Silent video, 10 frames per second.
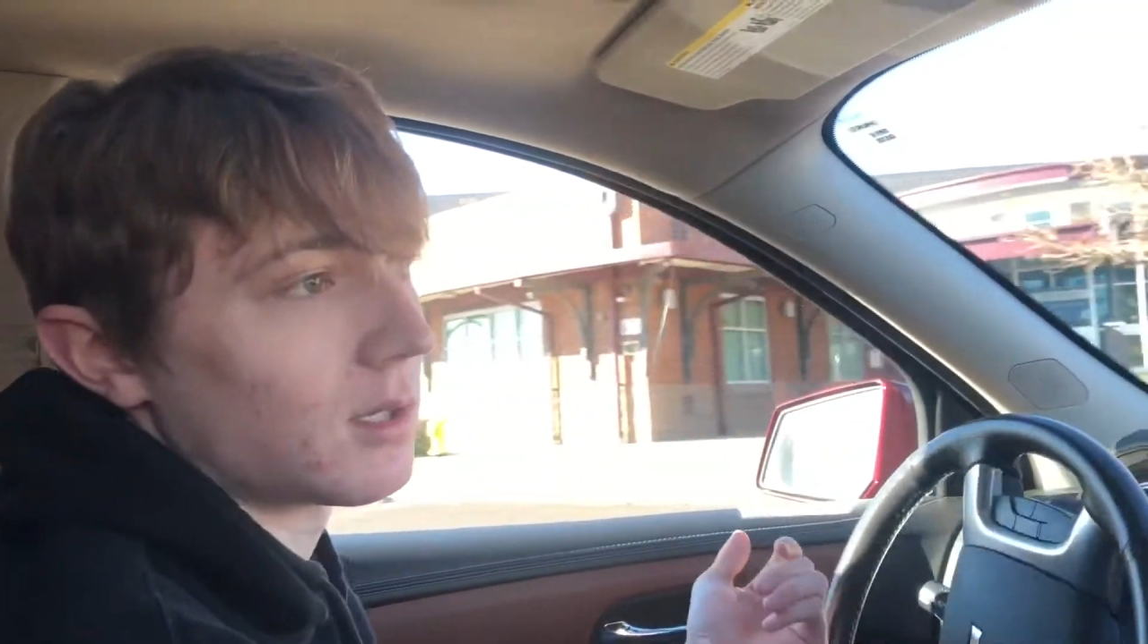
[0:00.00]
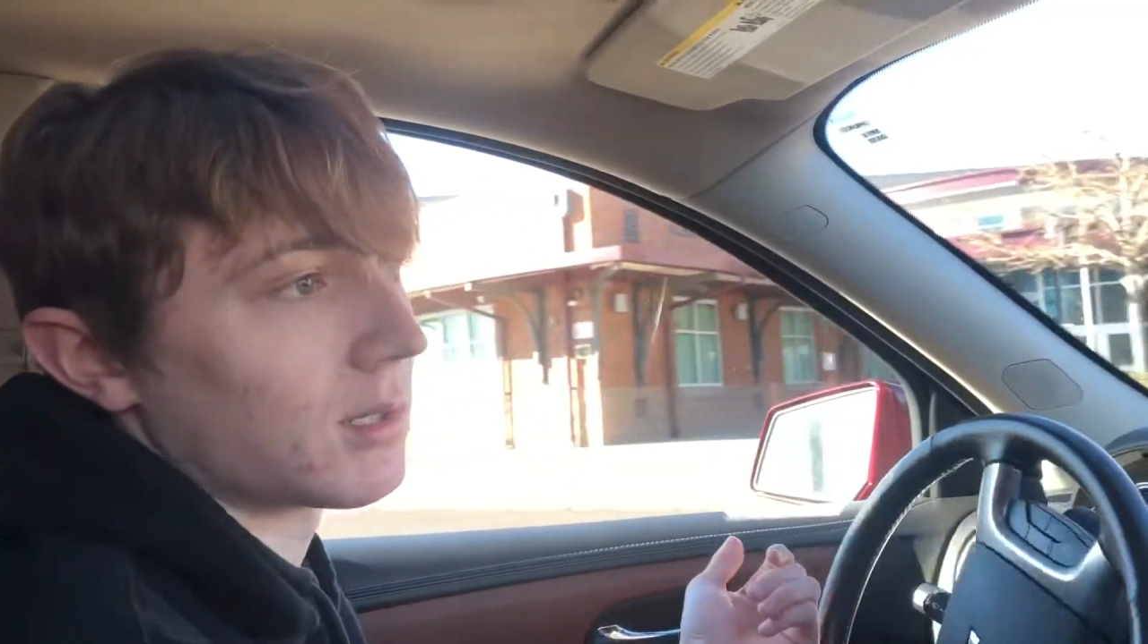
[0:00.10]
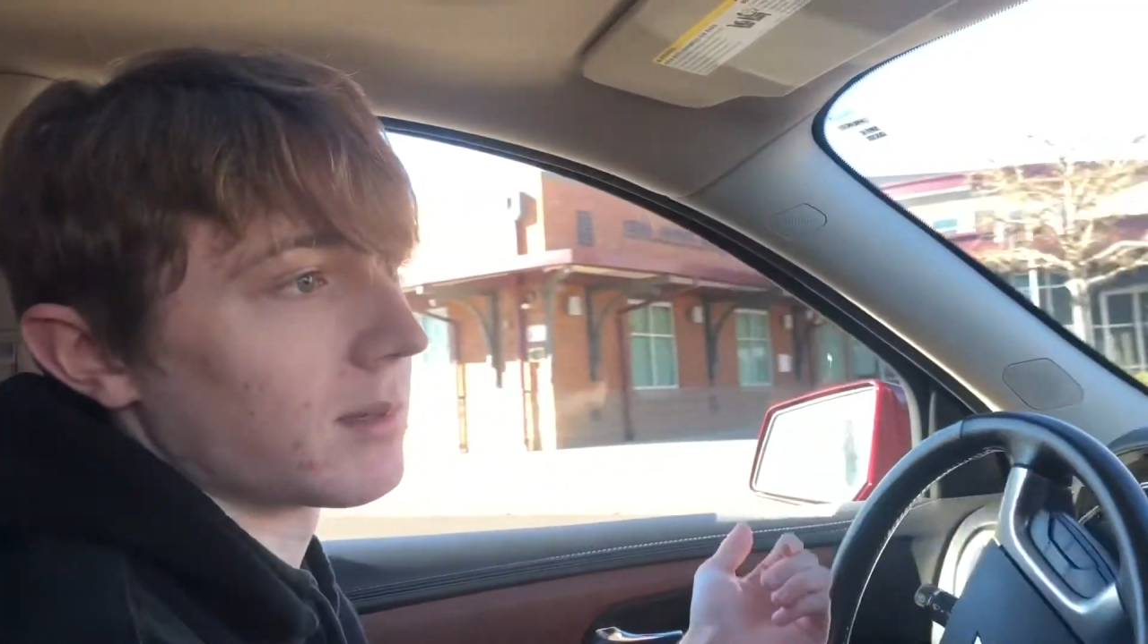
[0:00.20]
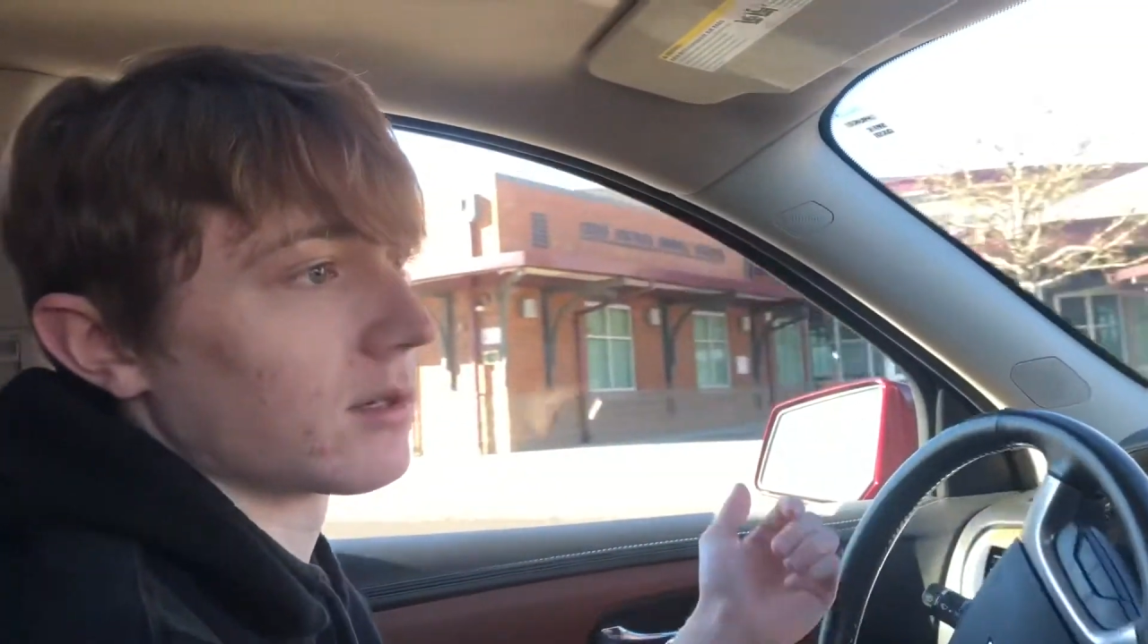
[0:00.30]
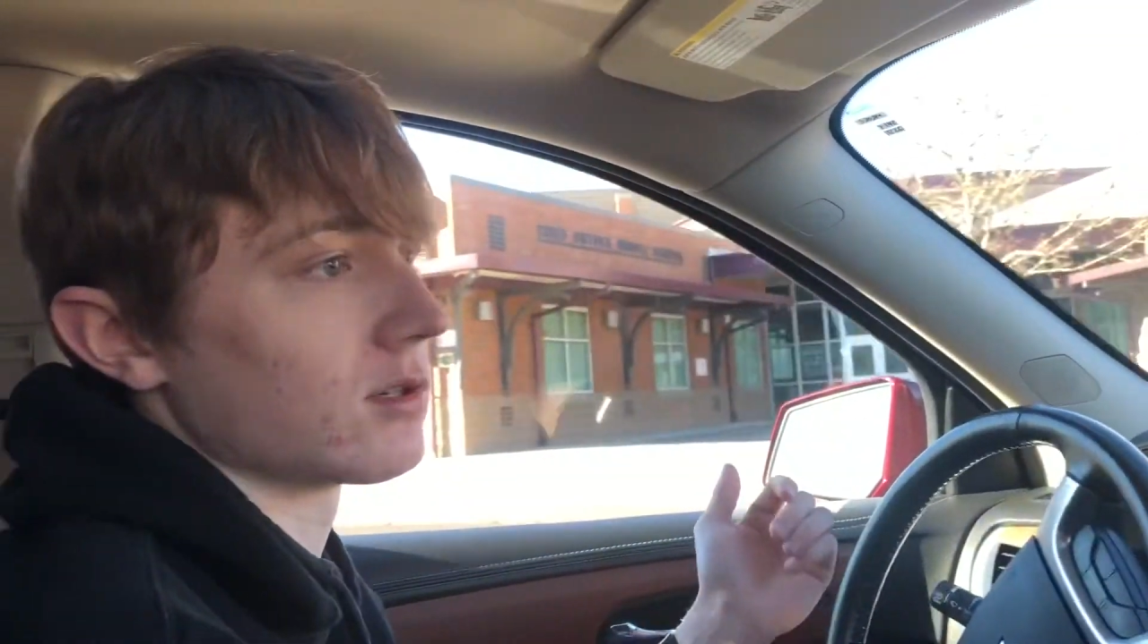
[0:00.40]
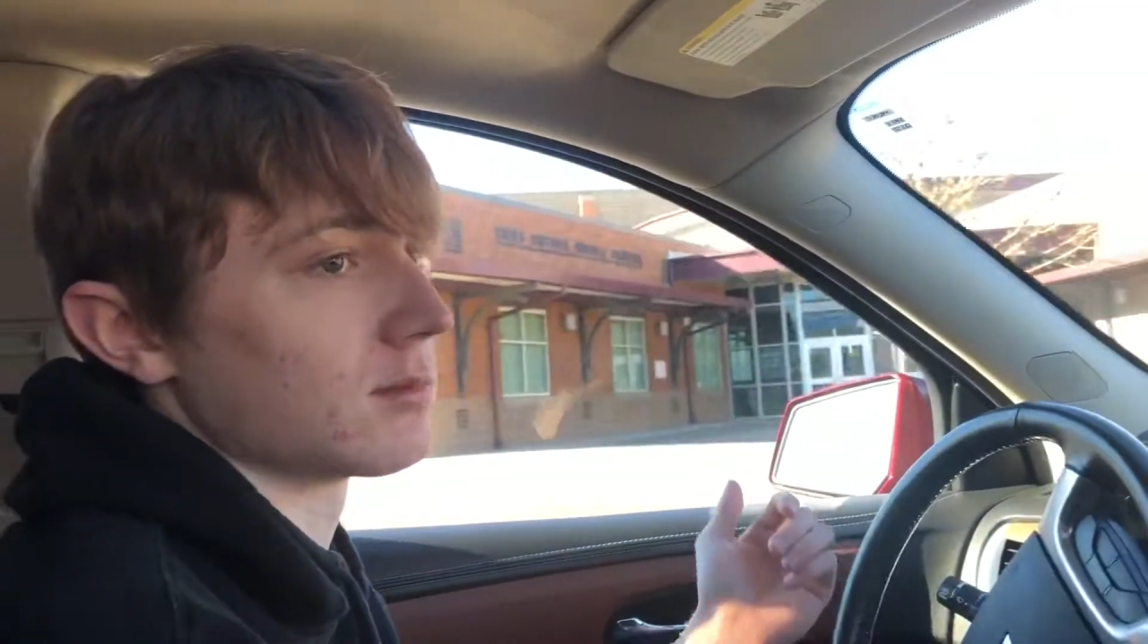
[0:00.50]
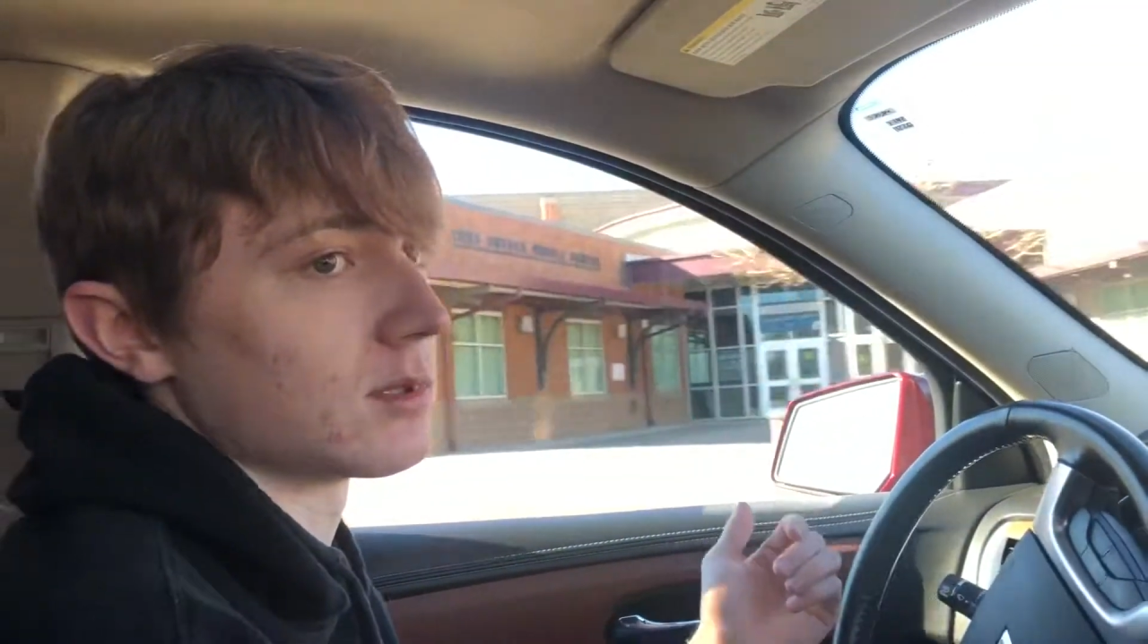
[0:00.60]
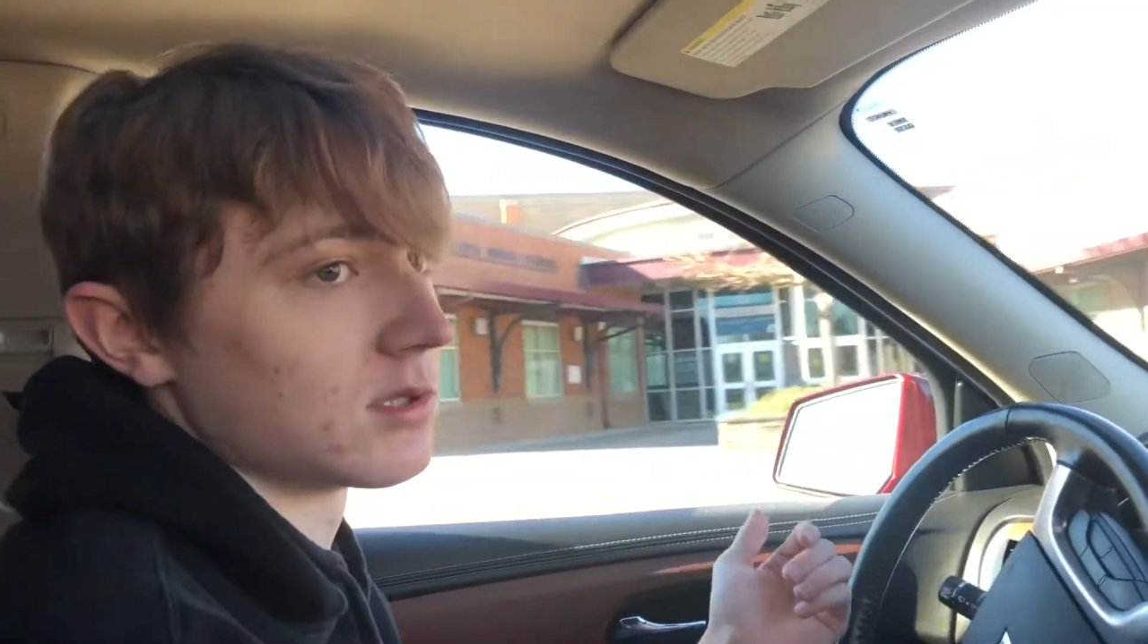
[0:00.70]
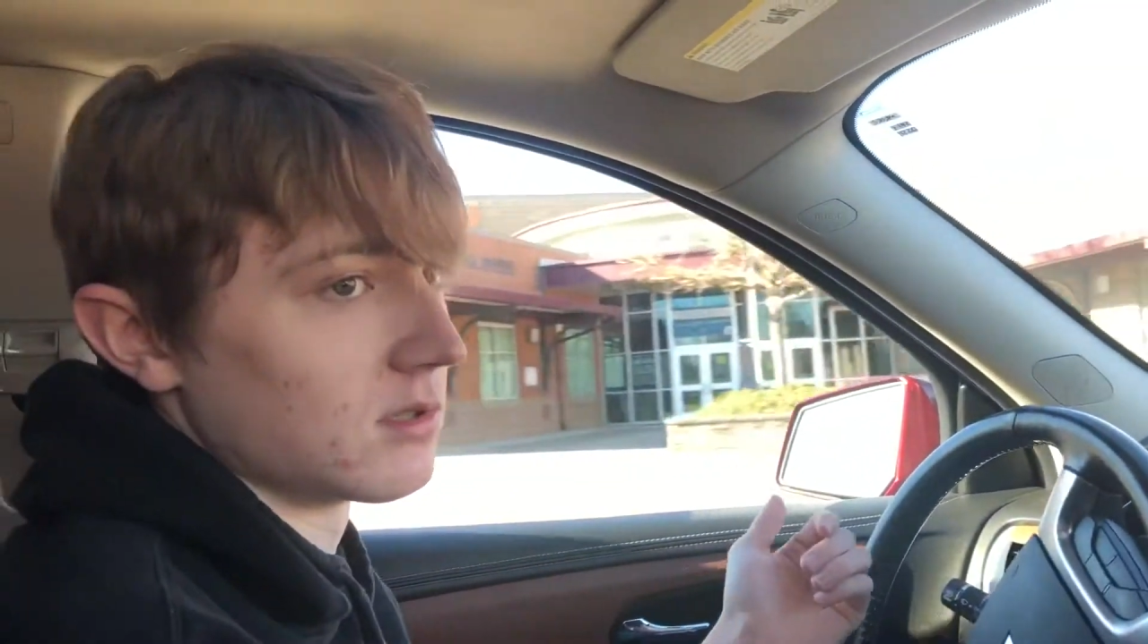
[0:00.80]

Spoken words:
automatic transmission,